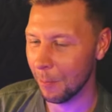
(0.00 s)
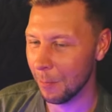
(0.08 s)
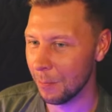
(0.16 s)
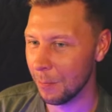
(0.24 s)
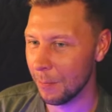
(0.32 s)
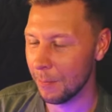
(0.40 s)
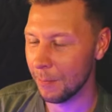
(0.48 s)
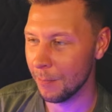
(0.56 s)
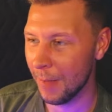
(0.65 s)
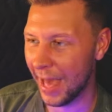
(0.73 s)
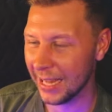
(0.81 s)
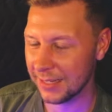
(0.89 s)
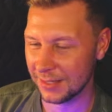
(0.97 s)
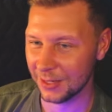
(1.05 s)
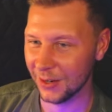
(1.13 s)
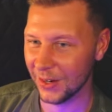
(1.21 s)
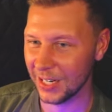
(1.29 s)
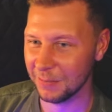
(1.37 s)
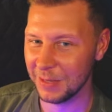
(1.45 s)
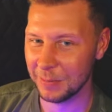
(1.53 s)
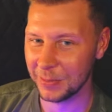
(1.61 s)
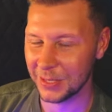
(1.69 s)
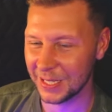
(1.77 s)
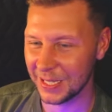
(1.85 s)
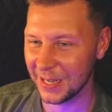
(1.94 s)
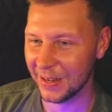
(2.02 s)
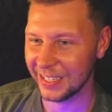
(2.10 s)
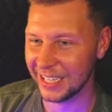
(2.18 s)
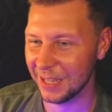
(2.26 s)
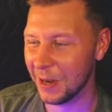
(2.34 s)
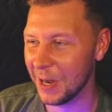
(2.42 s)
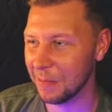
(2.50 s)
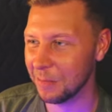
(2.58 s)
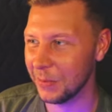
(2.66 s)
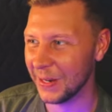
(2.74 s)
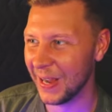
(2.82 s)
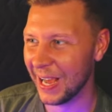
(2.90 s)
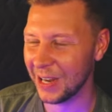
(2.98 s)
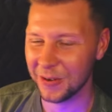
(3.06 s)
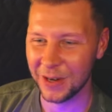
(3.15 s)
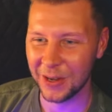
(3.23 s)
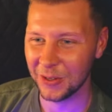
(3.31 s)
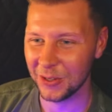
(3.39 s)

massacring people and cutting them up, but I don't know.